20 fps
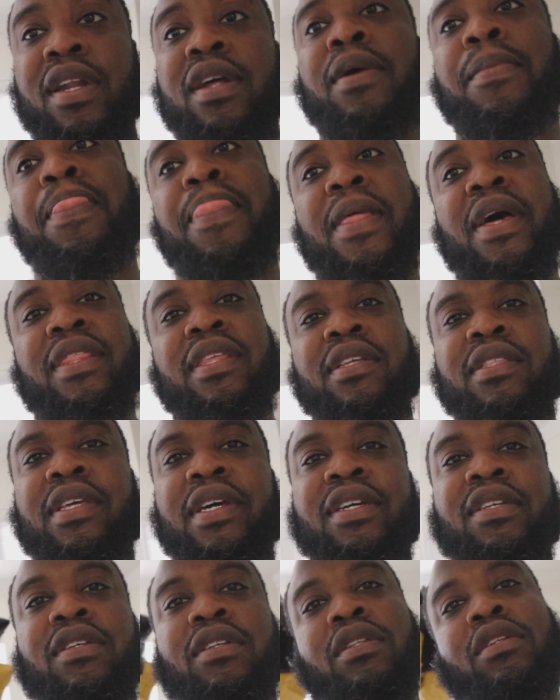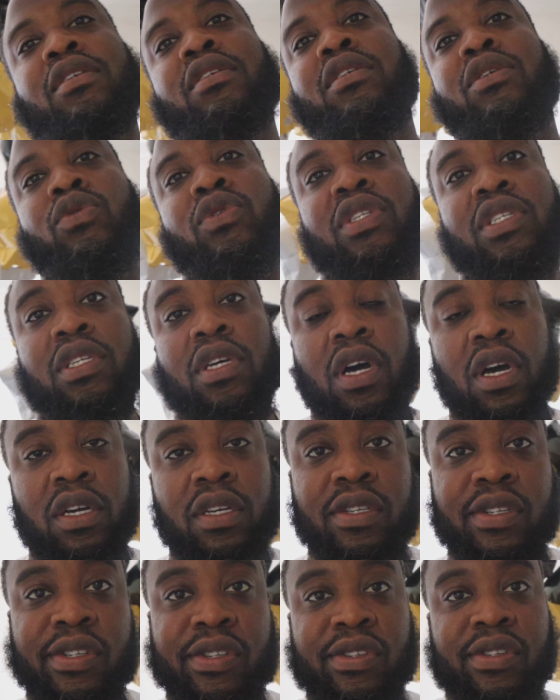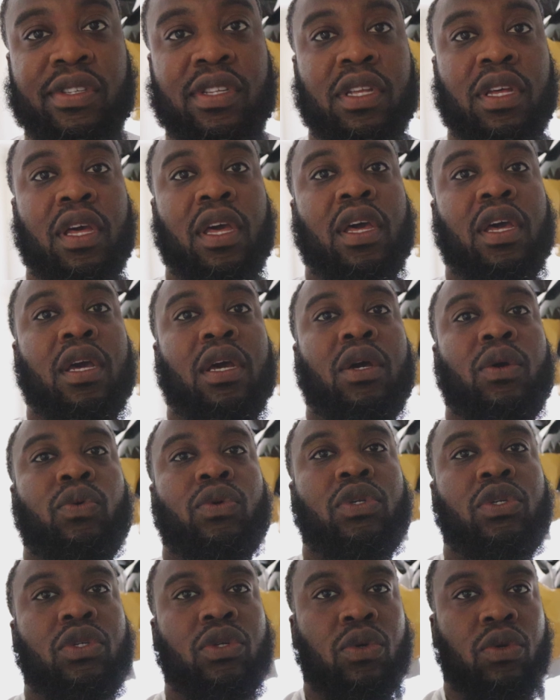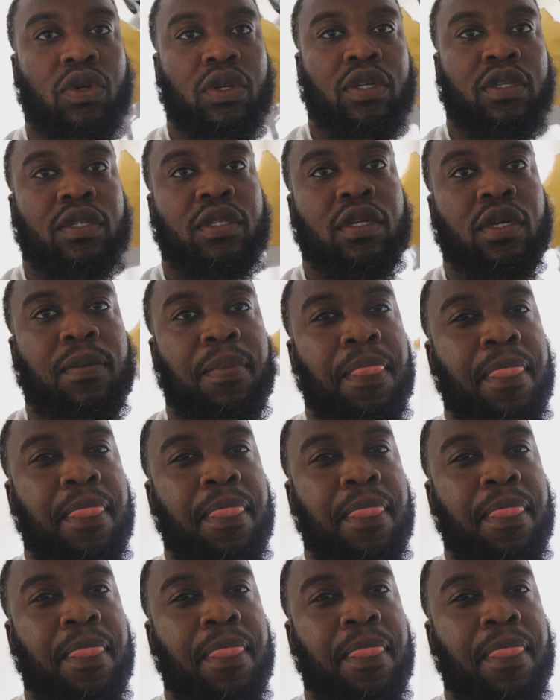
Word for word: I think they actually look good with joggers and with shorts.